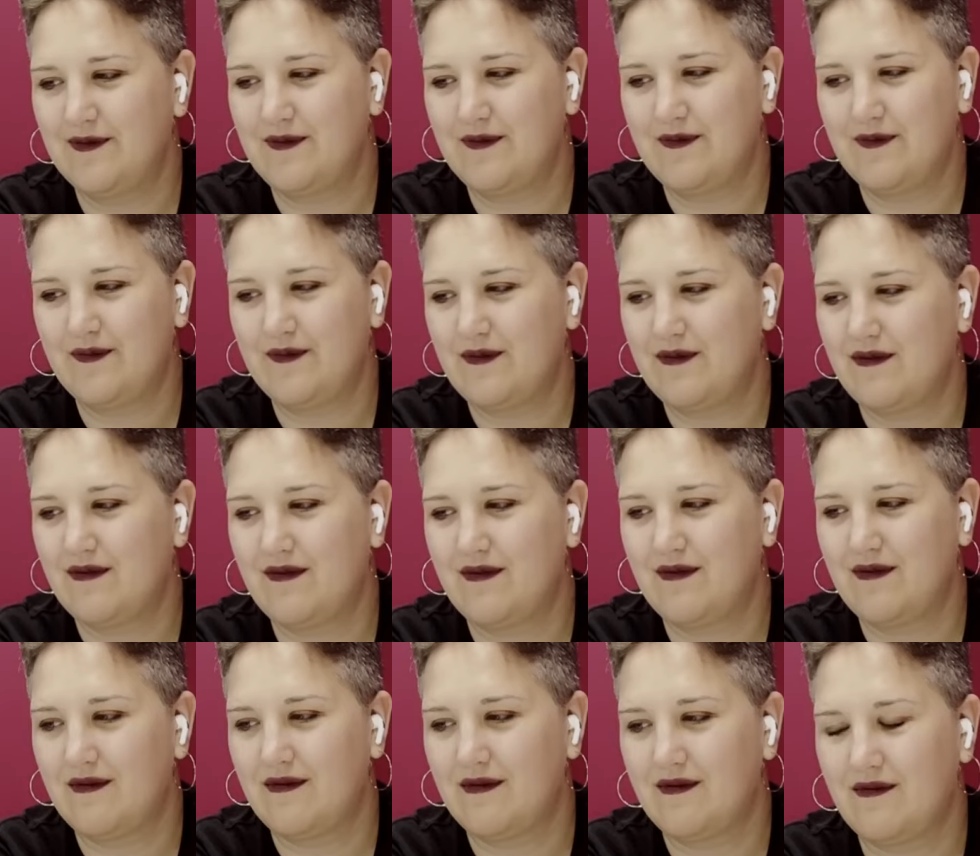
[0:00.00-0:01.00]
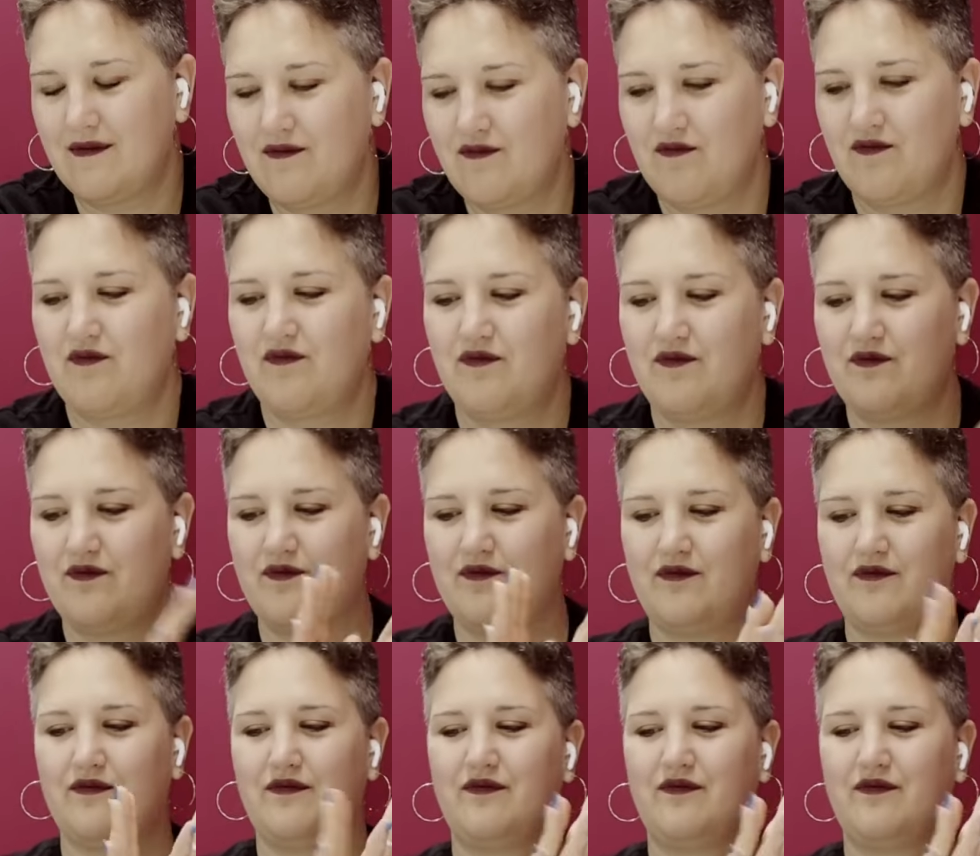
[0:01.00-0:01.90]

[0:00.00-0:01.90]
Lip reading: [no speech]